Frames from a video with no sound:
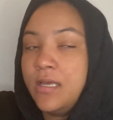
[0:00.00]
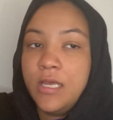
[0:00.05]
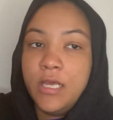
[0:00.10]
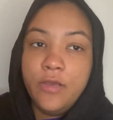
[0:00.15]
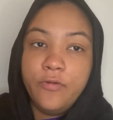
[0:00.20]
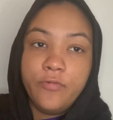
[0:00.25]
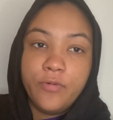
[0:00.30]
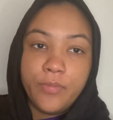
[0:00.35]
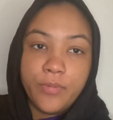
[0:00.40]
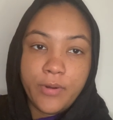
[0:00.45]

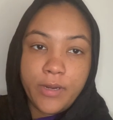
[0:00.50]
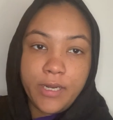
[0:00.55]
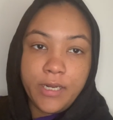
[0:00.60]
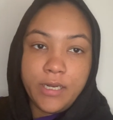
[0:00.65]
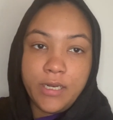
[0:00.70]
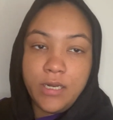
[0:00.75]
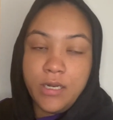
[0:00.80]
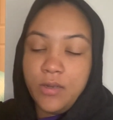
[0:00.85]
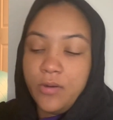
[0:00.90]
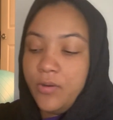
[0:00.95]
if we're
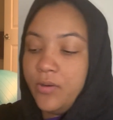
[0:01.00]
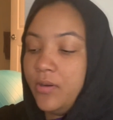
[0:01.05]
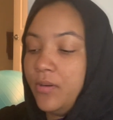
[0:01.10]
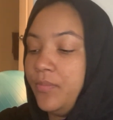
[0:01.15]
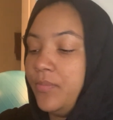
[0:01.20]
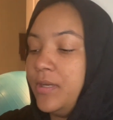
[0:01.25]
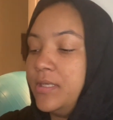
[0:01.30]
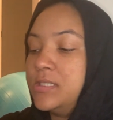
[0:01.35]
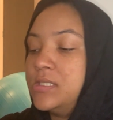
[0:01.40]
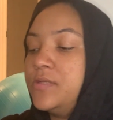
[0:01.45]
pregnant or
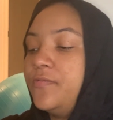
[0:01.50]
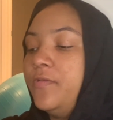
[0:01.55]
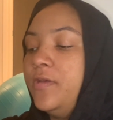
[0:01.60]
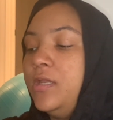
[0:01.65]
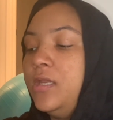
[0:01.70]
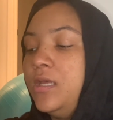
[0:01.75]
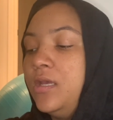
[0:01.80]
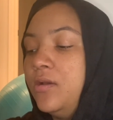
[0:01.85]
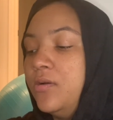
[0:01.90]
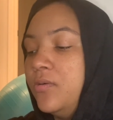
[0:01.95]

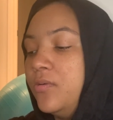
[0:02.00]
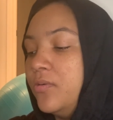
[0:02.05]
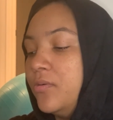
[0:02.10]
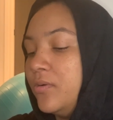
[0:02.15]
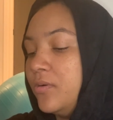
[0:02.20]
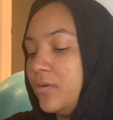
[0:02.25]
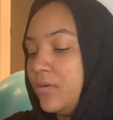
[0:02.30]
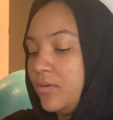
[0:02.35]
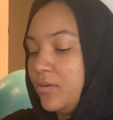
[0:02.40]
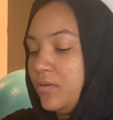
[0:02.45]
breastfeeding
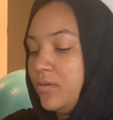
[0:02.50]
or